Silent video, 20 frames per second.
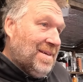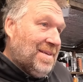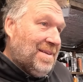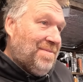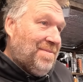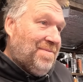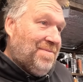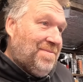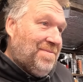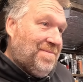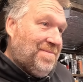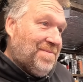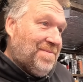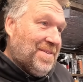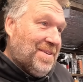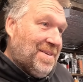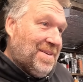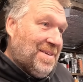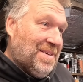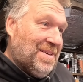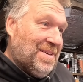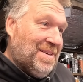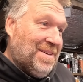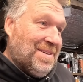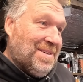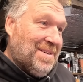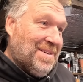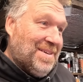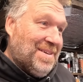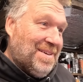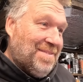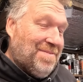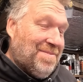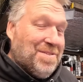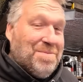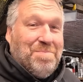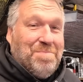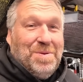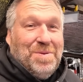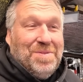If I
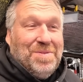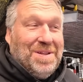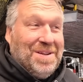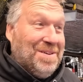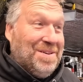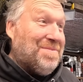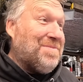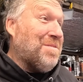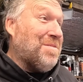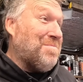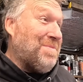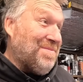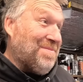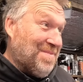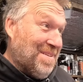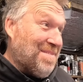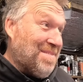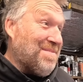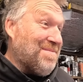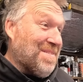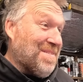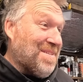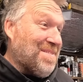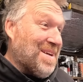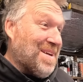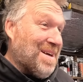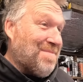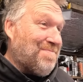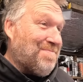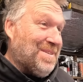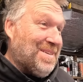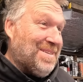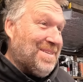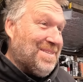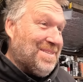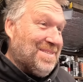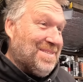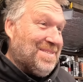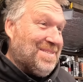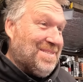can pull that off, I'll be very, very
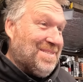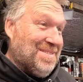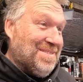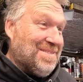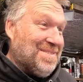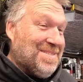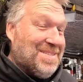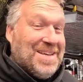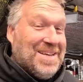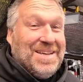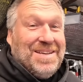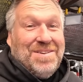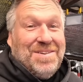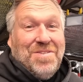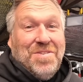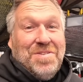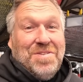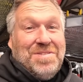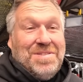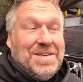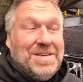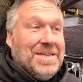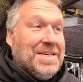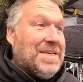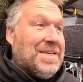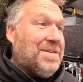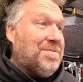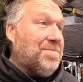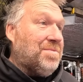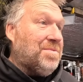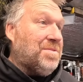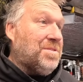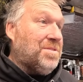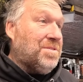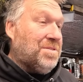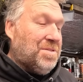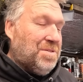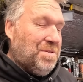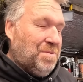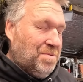happy, because like I say, I think it'll
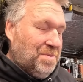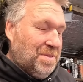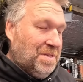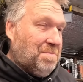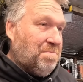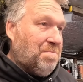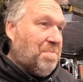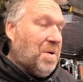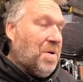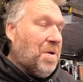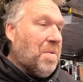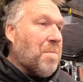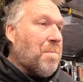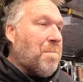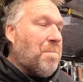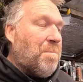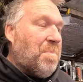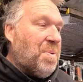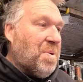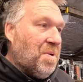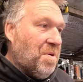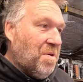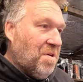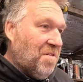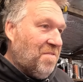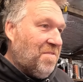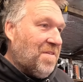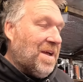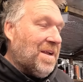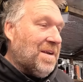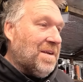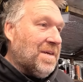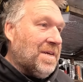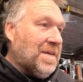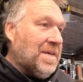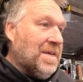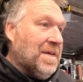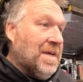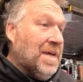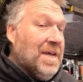suit this bike
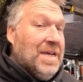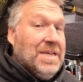perfectly.